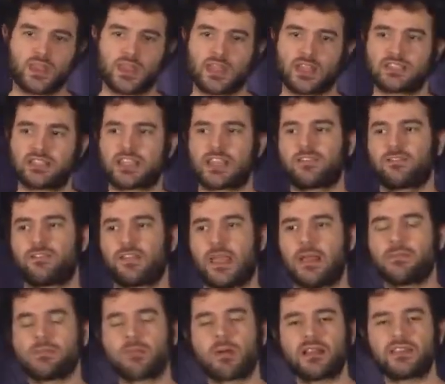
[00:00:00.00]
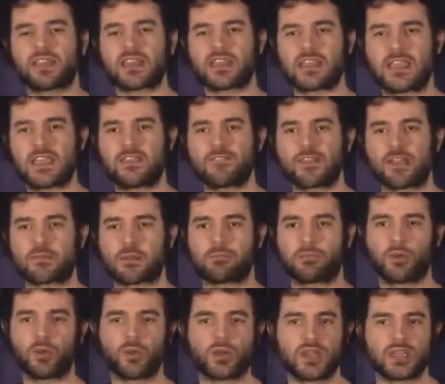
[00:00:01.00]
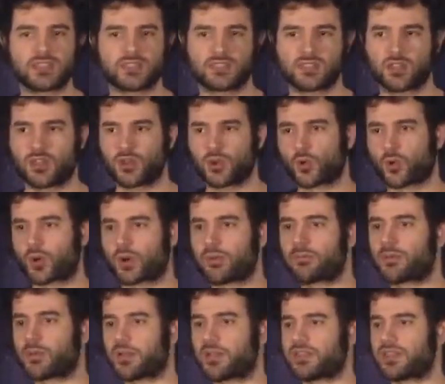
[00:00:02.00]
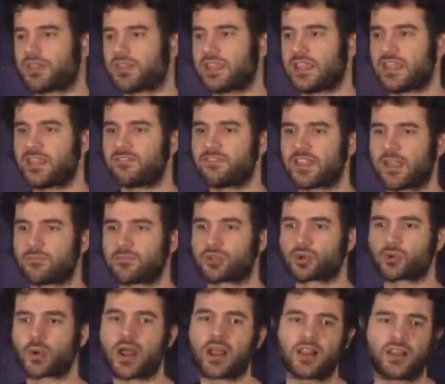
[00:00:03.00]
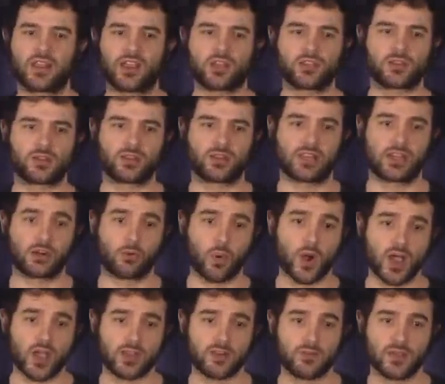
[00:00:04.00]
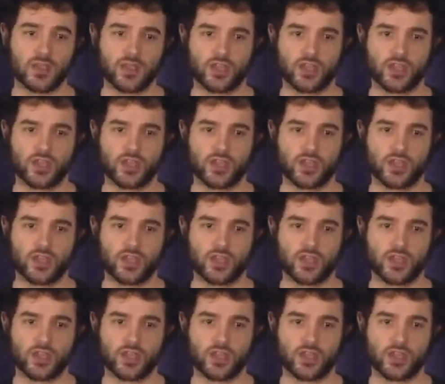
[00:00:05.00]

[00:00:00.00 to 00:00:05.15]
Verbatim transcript: Instead of implementing the EVM in Plutus or implementing the EVM directly on the layer one,